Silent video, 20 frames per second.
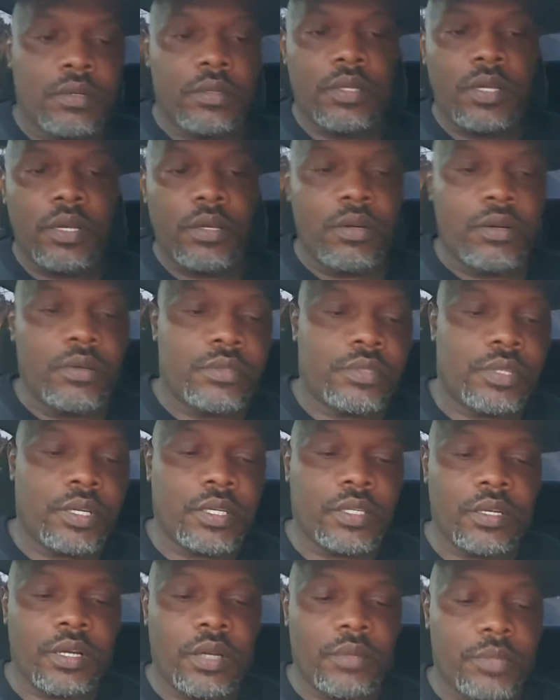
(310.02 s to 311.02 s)
Okay, Jose,
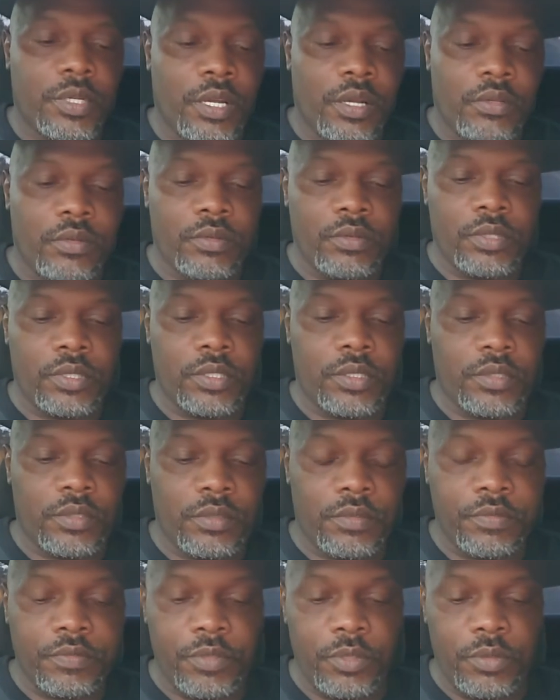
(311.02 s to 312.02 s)
calm down. You're going to get
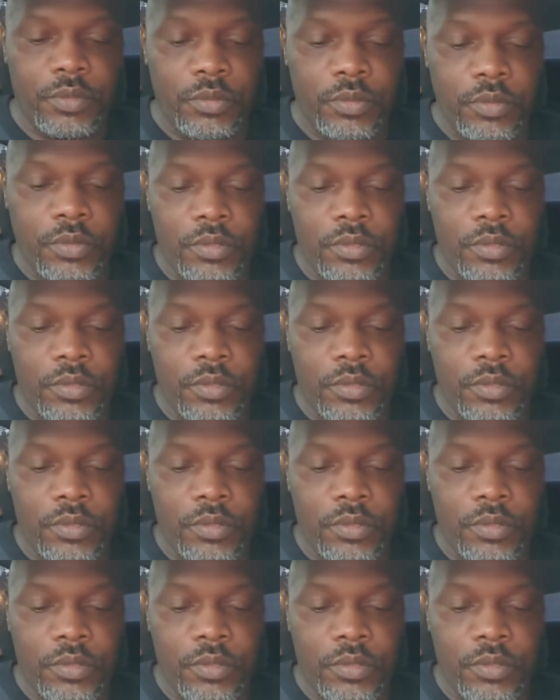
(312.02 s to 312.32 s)
your food.